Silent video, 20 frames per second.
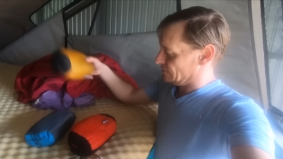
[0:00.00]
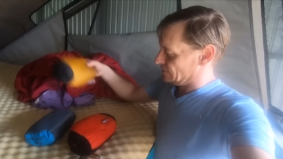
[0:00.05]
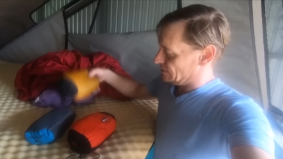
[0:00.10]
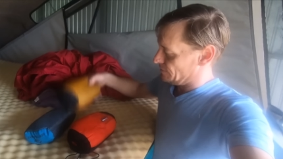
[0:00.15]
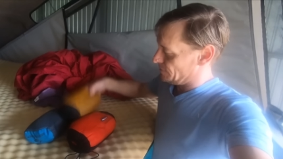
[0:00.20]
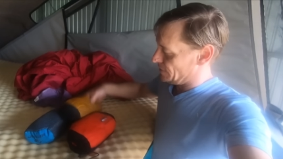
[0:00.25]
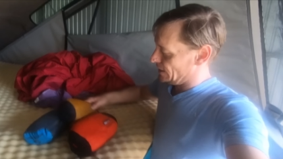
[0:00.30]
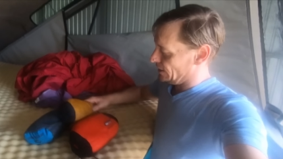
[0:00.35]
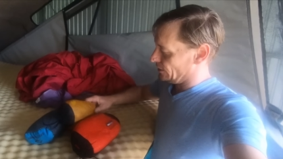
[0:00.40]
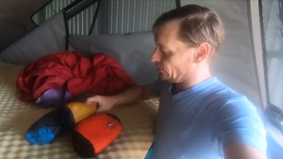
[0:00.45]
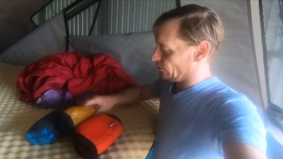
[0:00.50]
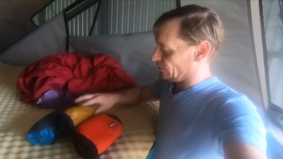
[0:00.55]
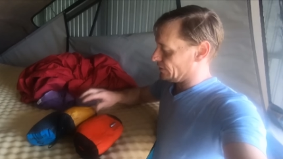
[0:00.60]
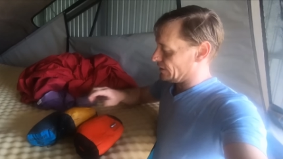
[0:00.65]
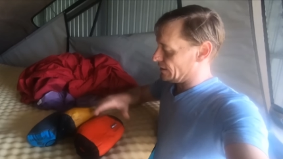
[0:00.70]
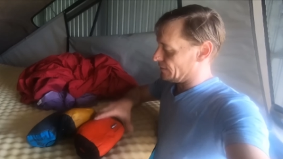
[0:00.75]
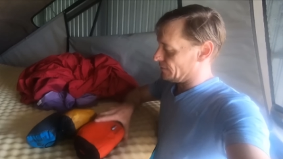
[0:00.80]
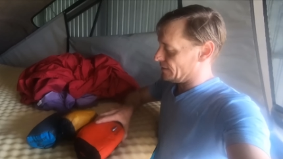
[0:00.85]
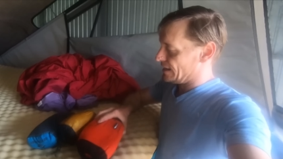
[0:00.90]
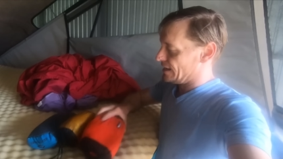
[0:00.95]
depending on
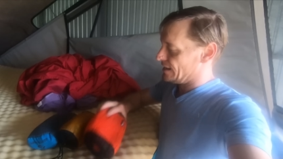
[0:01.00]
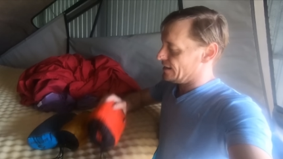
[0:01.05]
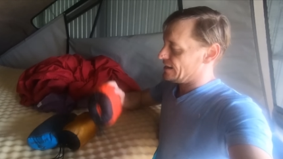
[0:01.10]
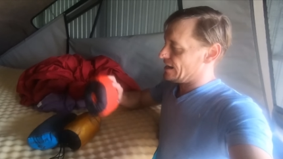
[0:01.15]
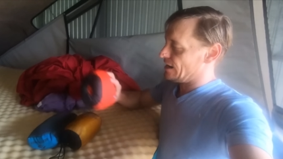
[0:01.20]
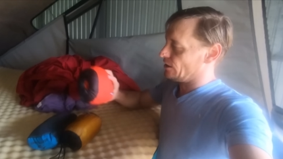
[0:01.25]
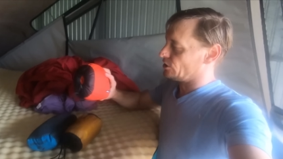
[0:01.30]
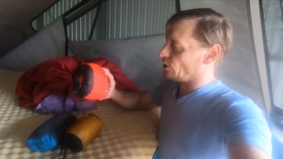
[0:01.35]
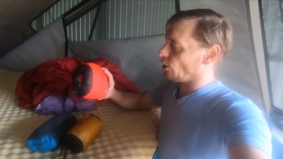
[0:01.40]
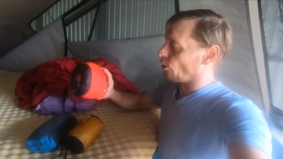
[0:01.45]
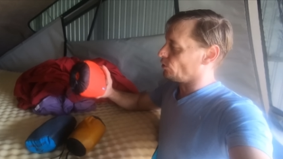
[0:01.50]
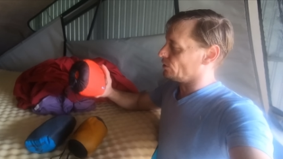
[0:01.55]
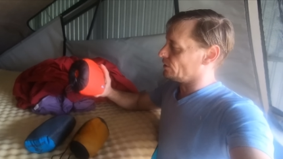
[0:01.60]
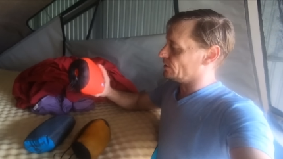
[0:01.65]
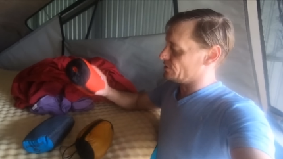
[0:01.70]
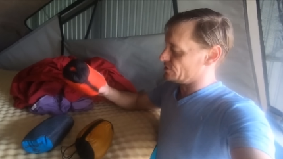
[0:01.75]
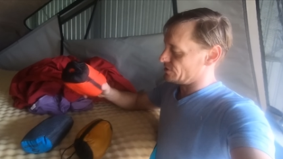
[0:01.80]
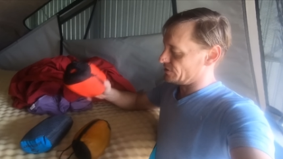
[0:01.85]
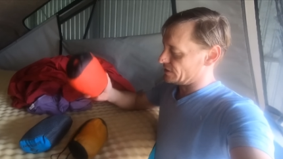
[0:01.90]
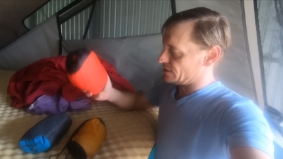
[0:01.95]
uh, how cold
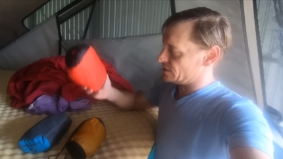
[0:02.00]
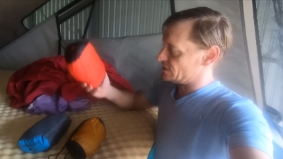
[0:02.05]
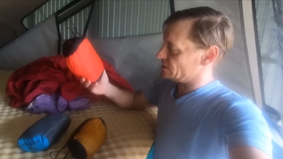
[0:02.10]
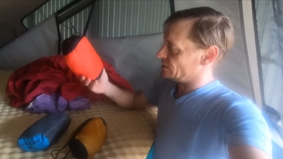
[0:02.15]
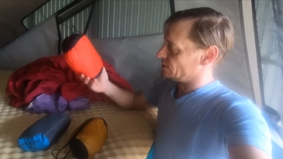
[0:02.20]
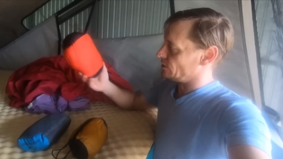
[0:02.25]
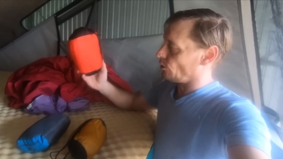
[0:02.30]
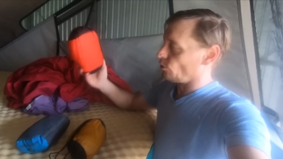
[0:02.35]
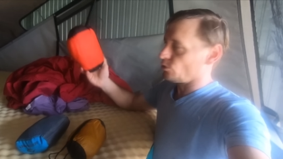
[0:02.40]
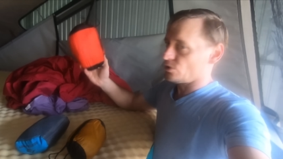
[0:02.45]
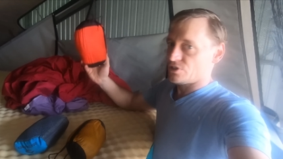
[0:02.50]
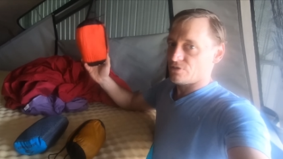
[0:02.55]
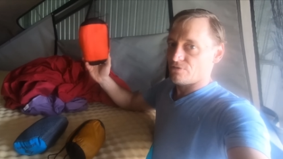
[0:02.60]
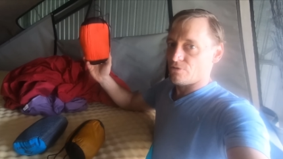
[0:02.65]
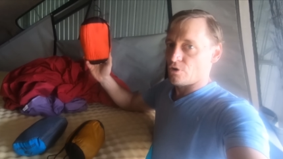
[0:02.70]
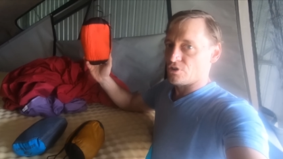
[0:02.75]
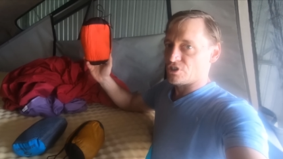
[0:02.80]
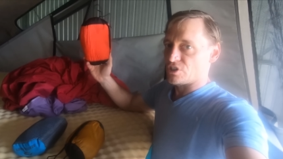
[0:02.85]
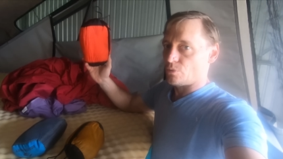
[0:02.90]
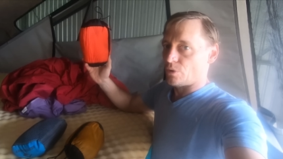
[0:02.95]
it is. This is the coldest
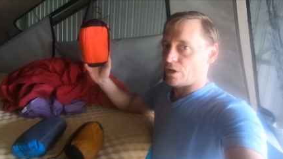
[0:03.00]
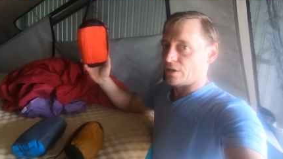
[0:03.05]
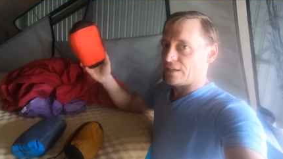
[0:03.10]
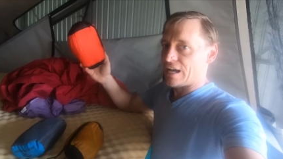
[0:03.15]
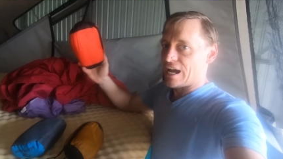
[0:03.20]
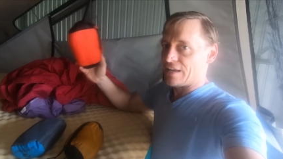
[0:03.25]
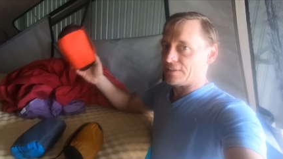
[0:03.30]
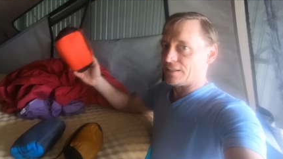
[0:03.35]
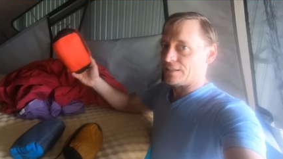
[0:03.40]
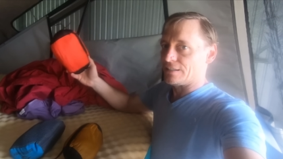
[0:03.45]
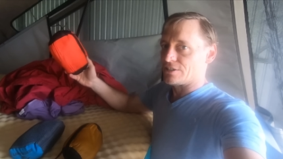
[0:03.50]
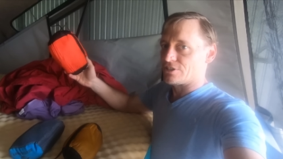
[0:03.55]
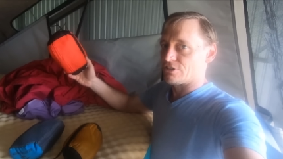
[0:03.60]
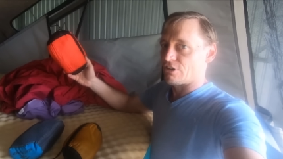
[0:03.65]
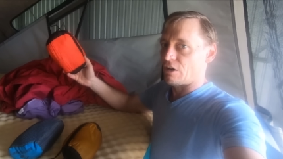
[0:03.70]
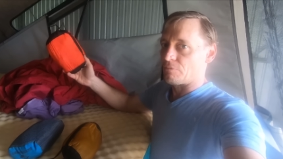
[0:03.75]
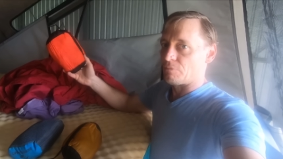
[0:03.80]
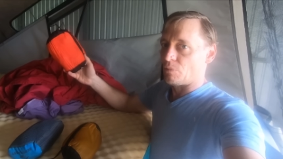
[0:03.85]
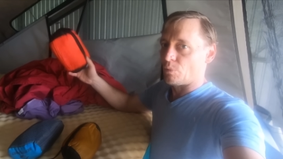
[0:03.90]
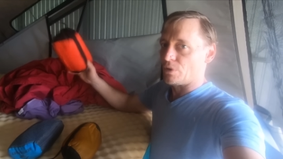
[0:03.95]
version one. Add that
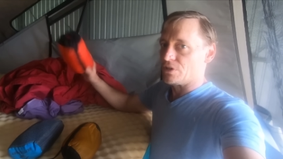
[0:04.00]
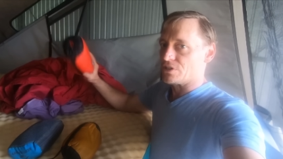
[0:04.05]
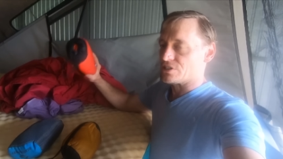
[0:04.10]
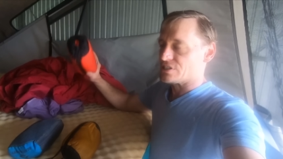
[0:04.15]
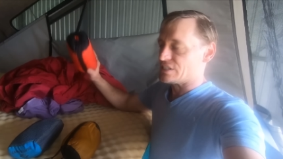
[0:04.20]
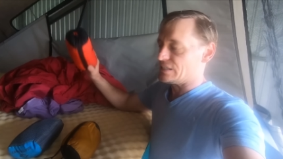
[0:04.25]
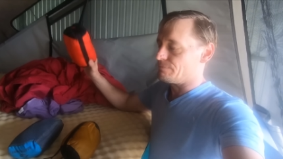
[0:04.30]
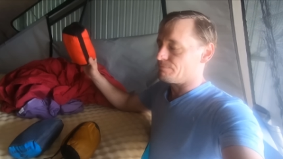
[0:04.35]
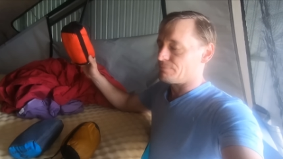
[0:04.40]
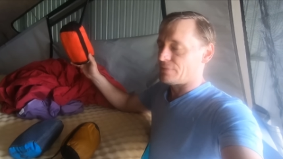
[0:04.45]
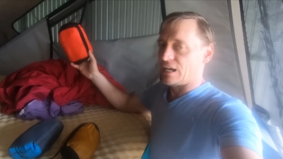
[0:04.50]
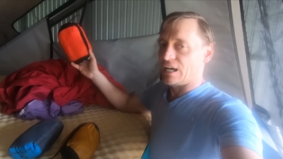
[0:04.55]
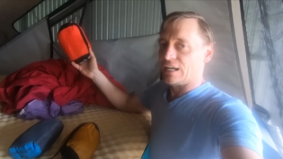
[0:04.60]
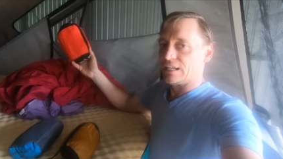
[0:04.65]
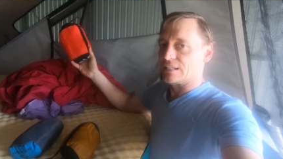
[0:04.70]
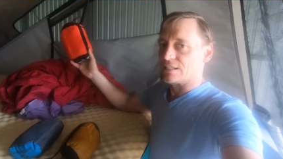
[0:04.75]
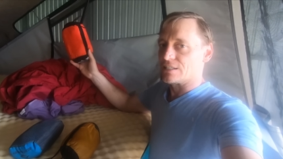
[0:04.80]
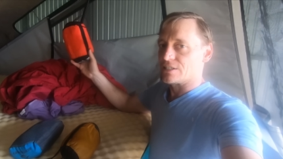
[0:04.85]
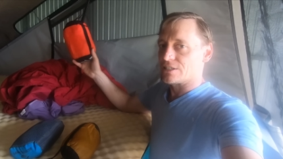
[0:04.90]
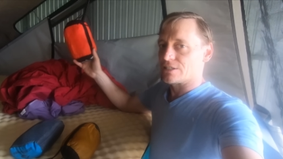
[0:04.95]
inside my winter sleeping
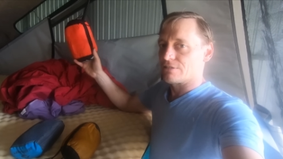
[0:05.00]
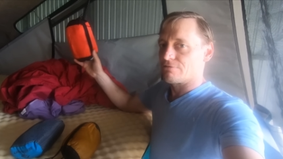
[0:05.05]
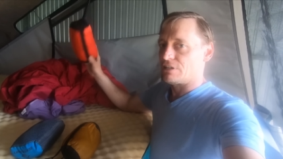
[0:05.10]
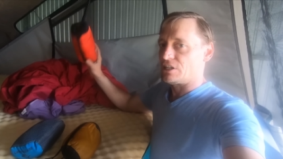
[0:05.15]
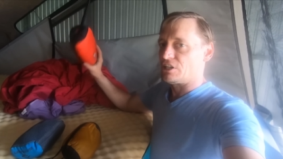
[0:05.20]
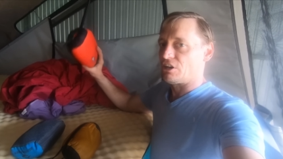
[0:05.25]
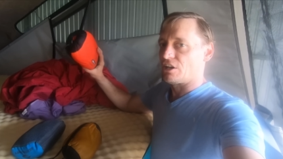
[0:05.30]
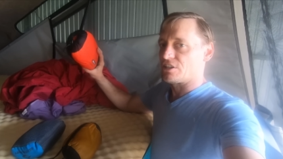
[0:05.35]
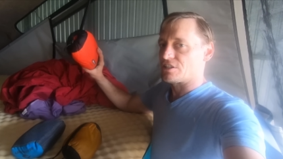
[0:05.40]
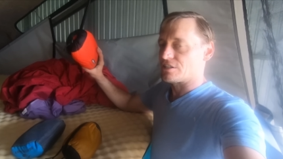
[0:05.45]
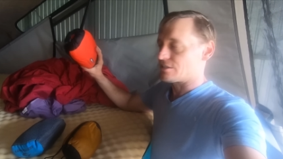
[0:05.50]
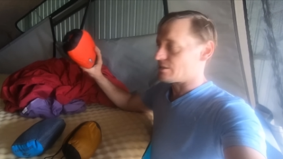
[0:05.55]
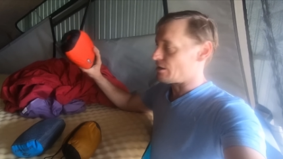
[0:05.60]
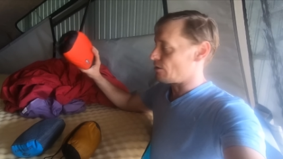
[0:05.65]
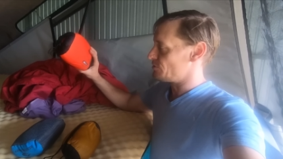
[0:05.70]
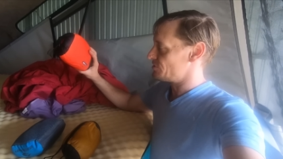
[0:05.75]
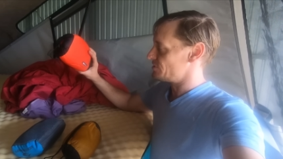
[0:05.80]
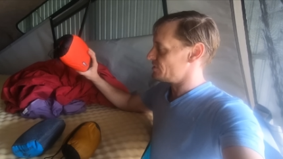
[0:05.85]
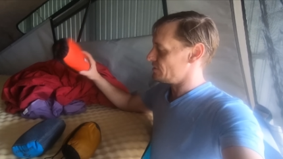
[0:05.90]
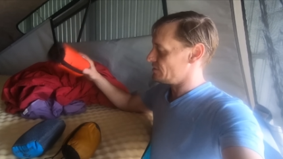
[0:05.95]
bag and it's really nice and
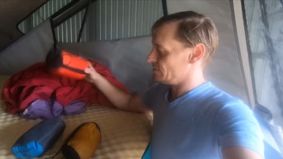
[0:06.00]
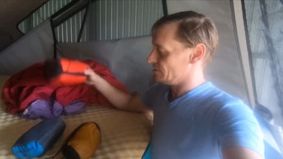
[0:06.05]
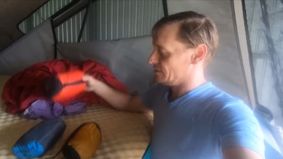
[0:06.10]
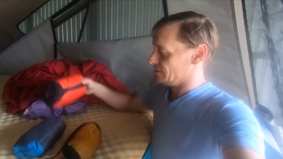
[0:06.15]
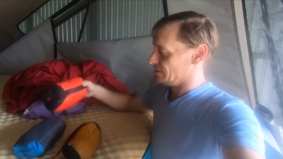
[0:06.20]
toasty.